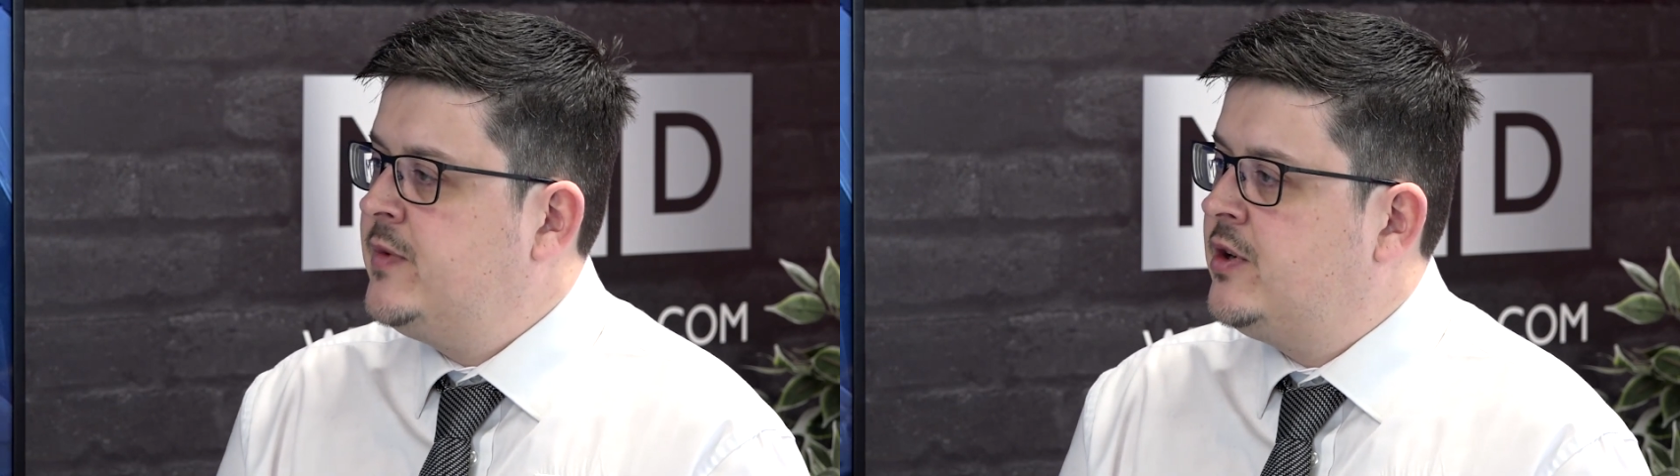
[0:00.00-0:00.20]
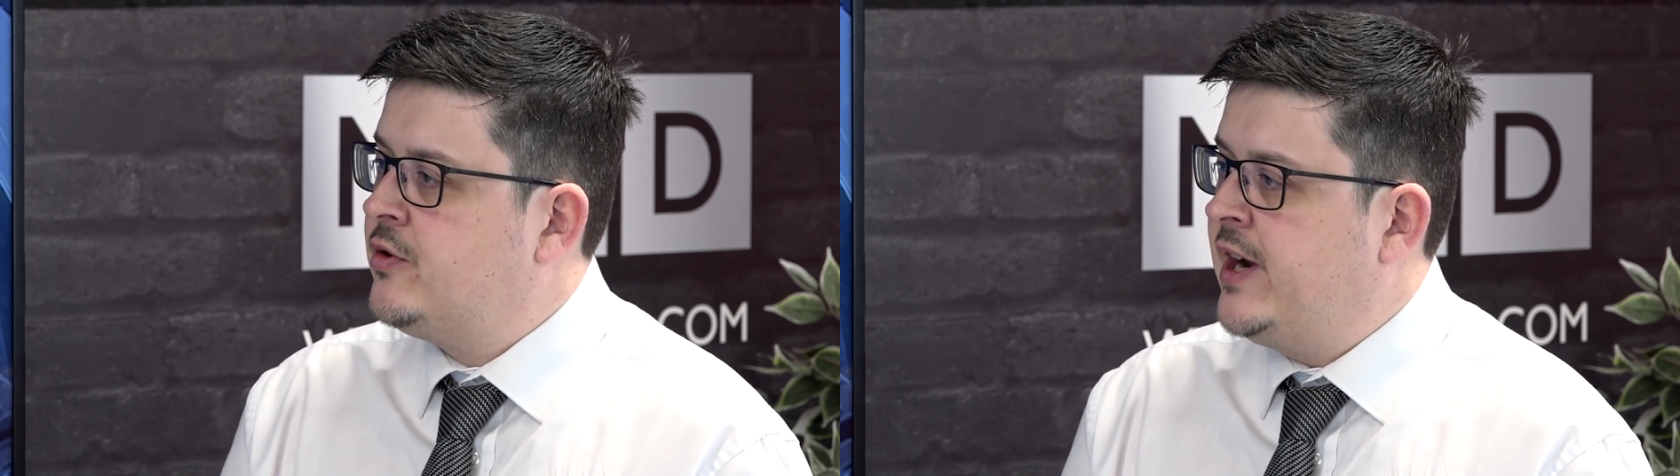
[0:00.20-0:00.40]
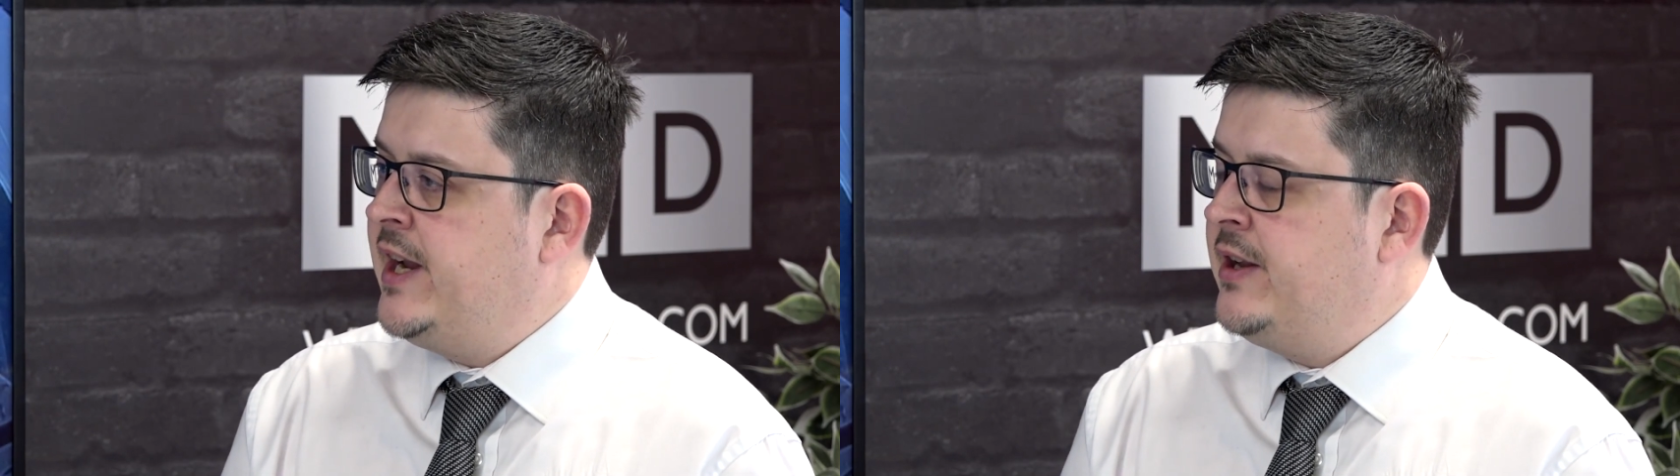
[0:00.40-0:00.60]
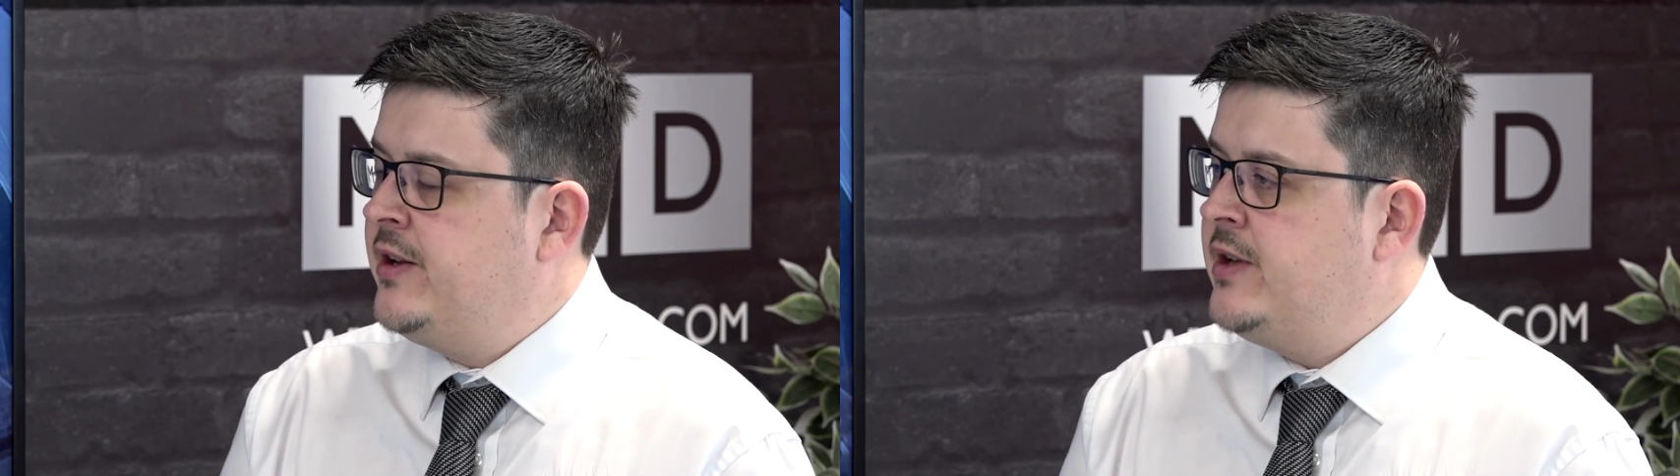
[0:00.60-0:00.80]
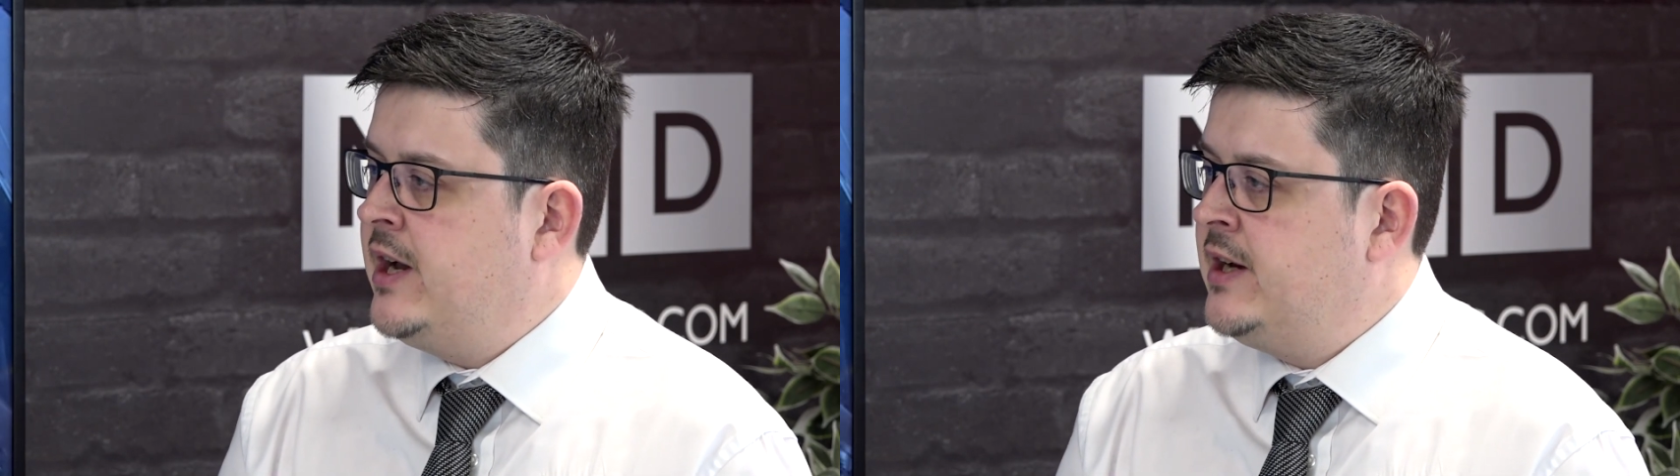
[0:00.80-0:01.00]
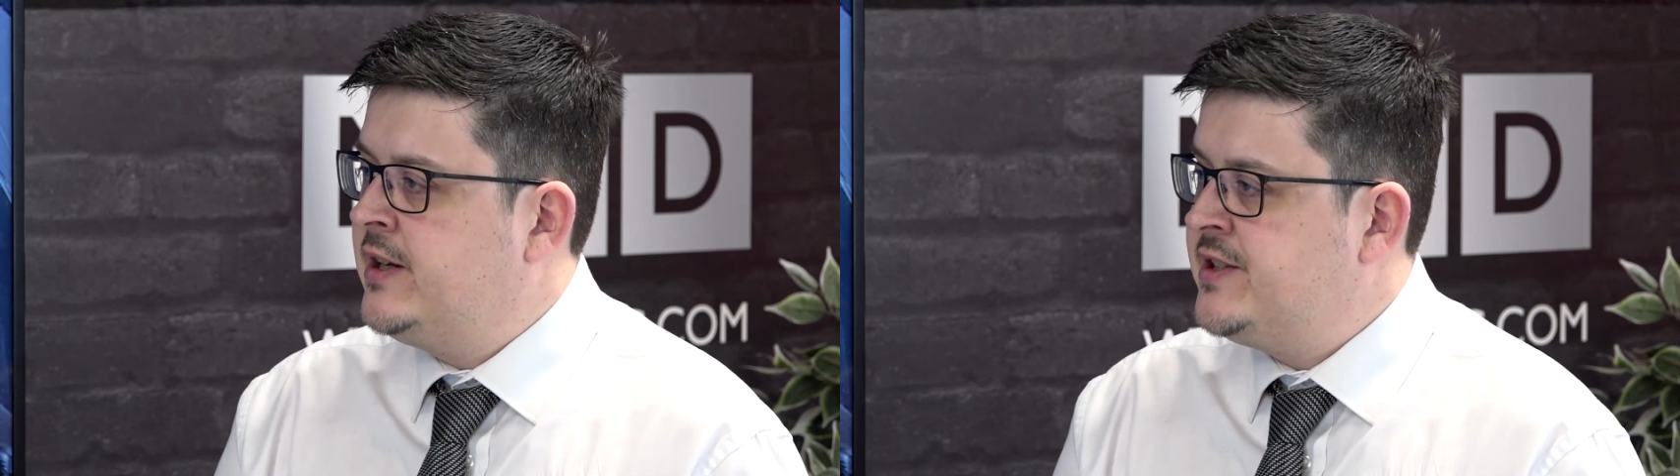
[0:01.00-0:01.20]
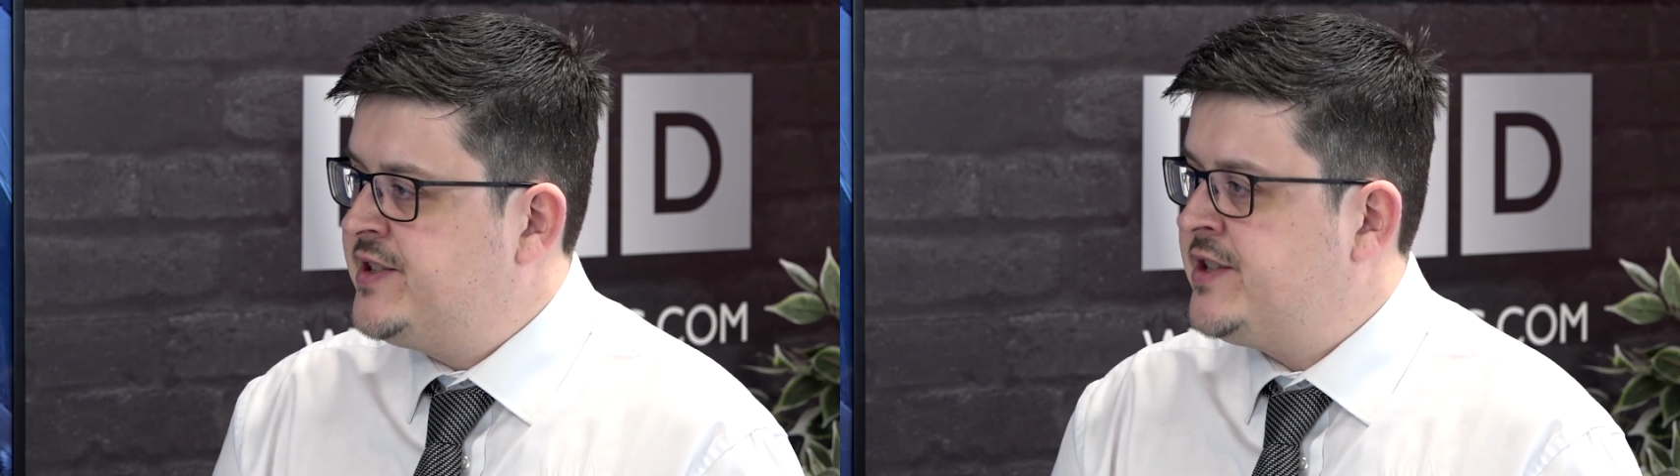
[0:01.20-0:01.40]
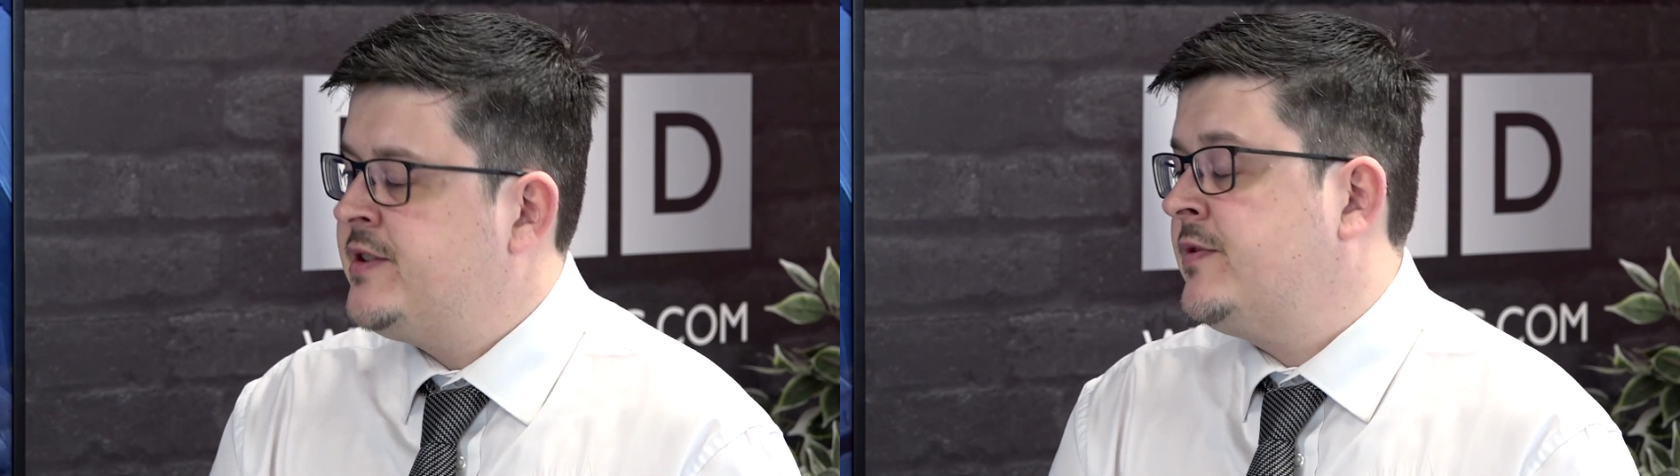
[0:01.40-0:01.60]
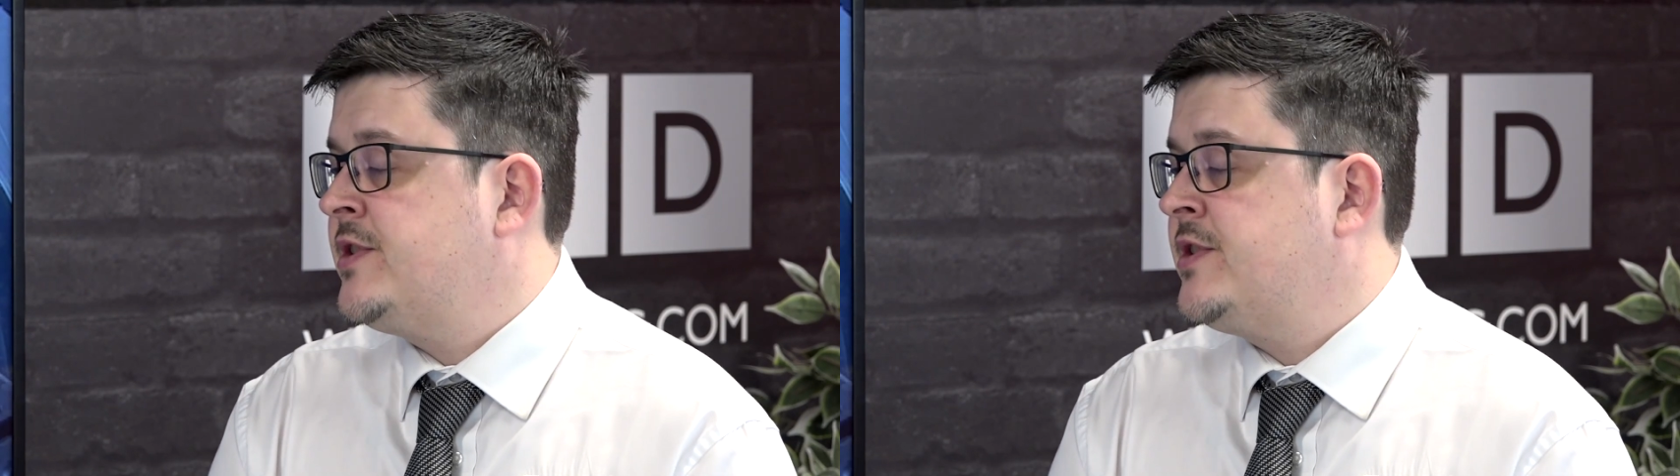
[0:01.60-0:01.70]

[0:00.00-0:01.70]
creating a consistent